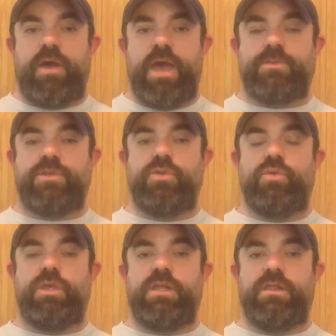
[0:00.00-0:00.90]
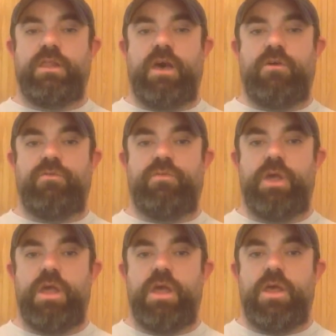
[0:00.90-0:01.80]
I absolutely love
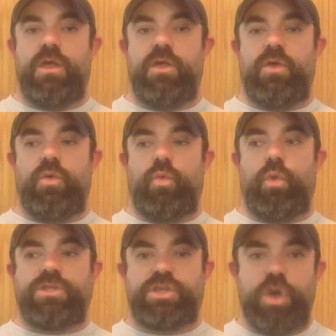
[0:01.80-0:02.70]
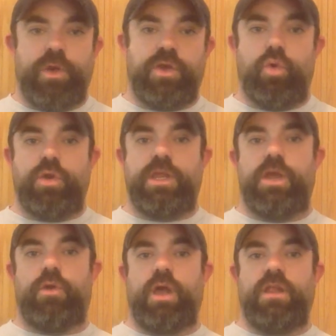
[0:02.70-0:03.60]
what's going on here.